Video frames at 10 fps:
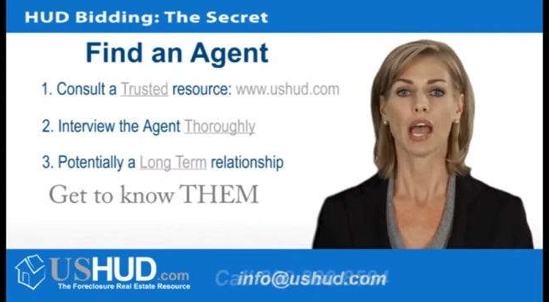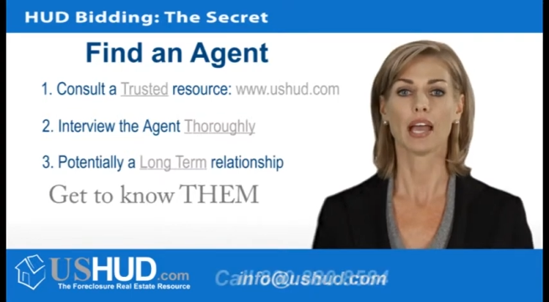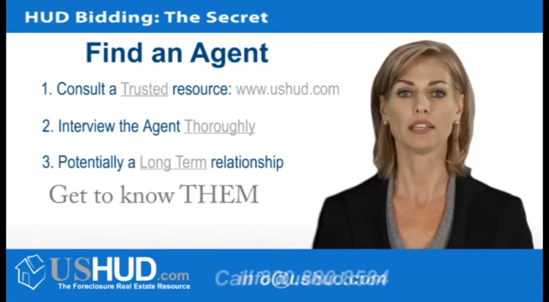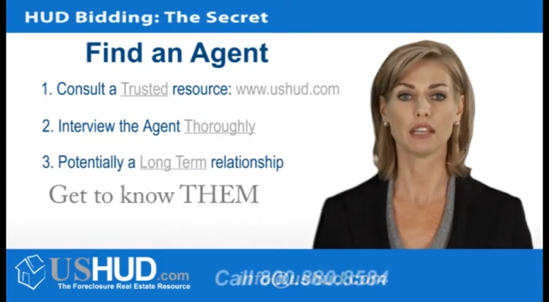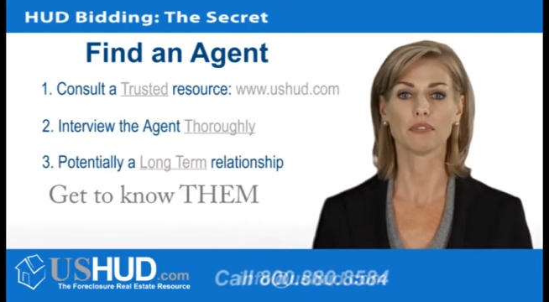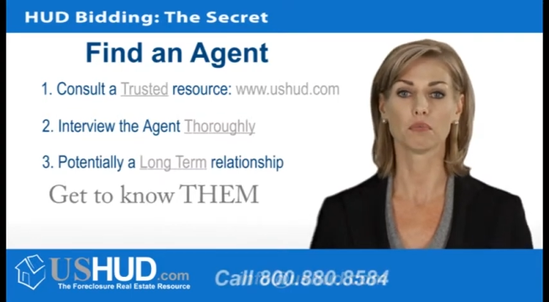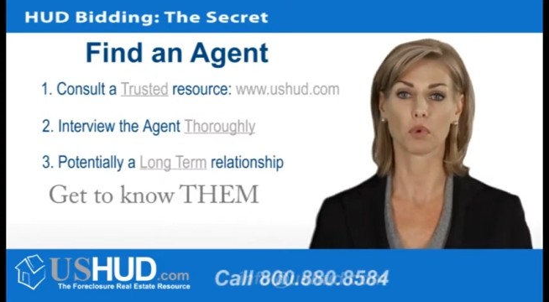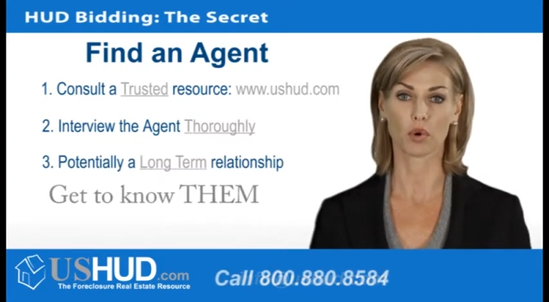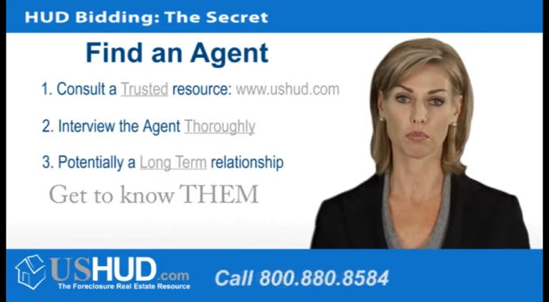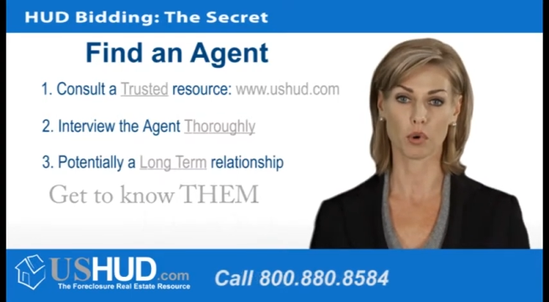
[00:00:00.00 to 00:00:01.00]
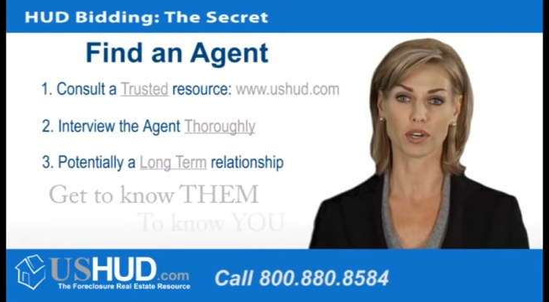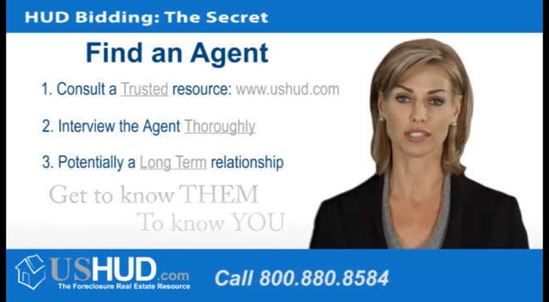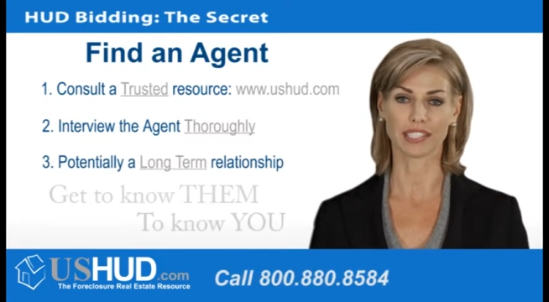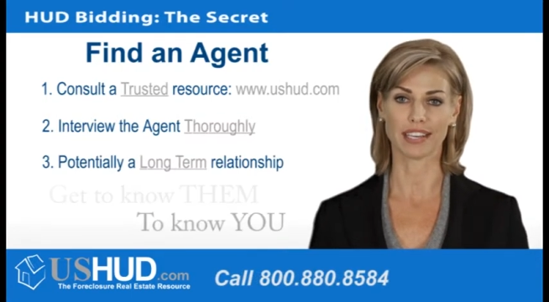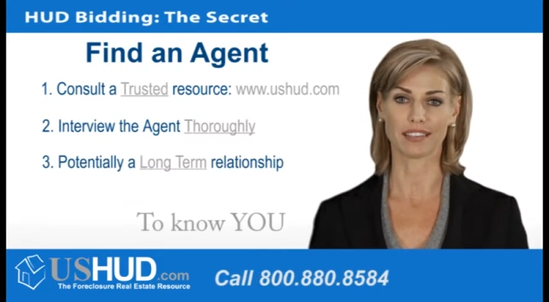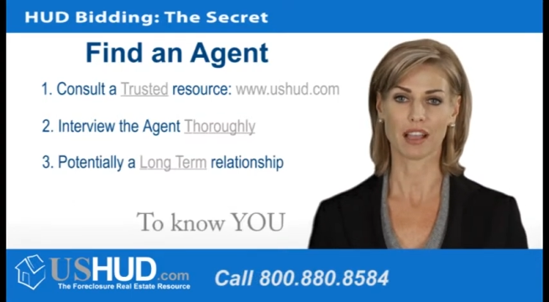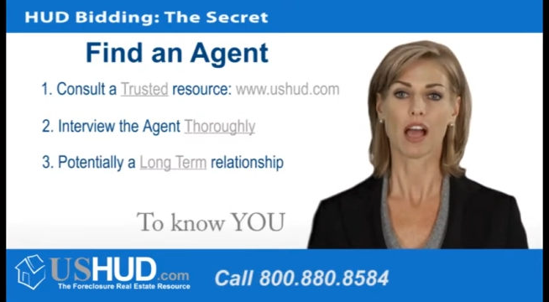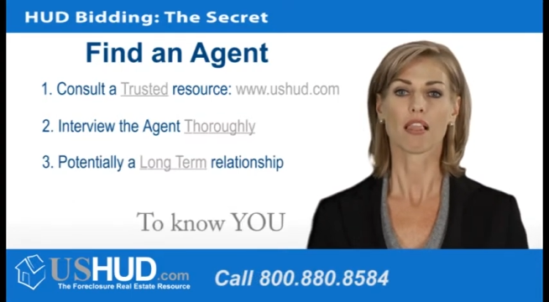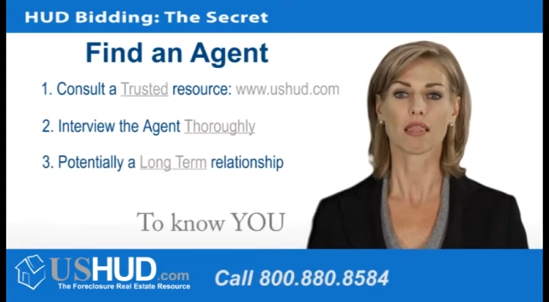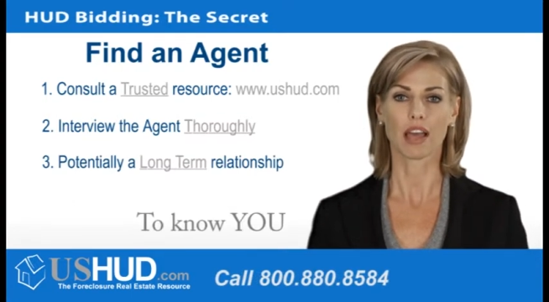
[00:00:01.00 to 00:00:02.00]
And even more importantly,
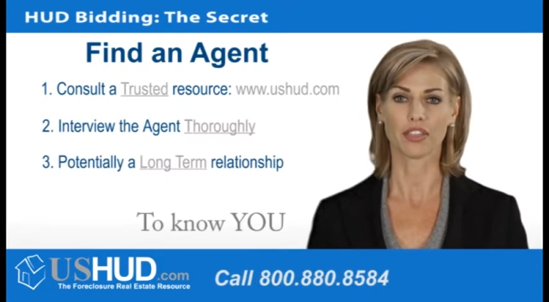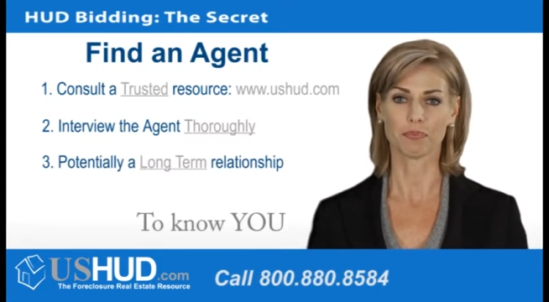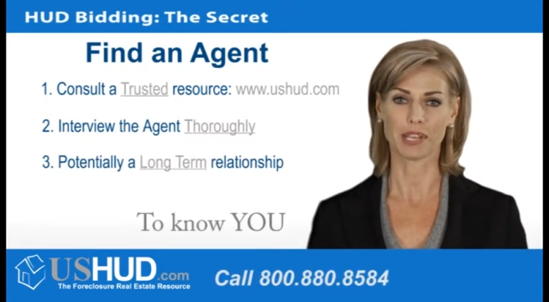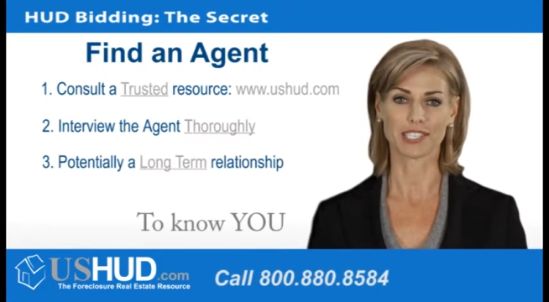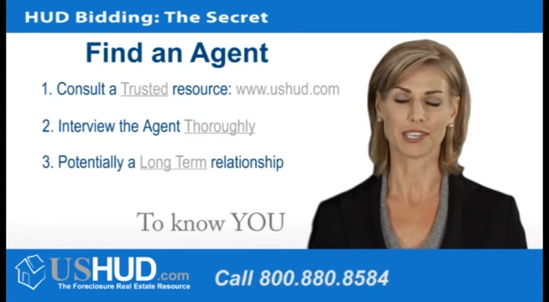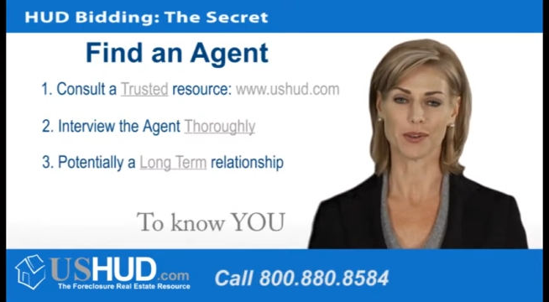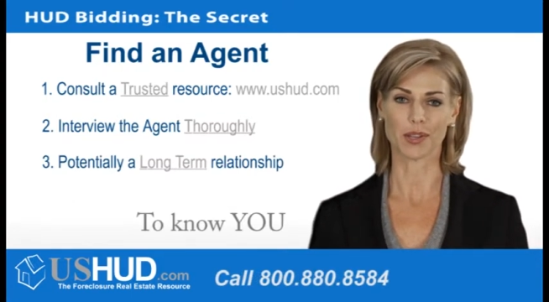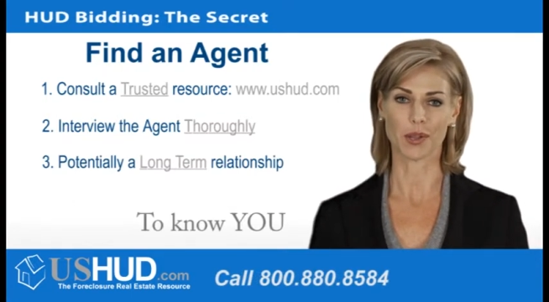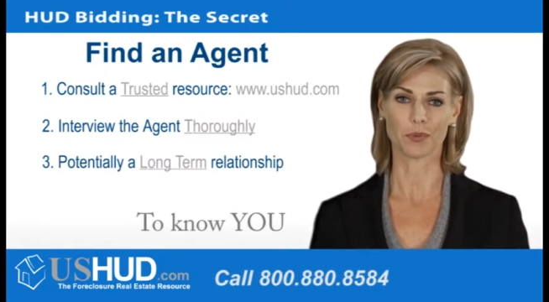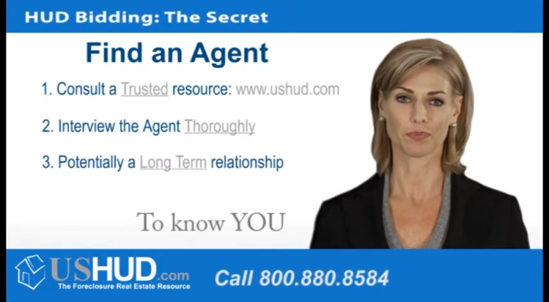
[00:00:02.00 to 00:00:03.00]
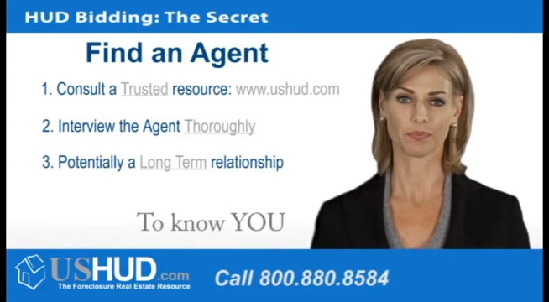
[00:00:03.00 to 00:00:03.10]
let them get to know you.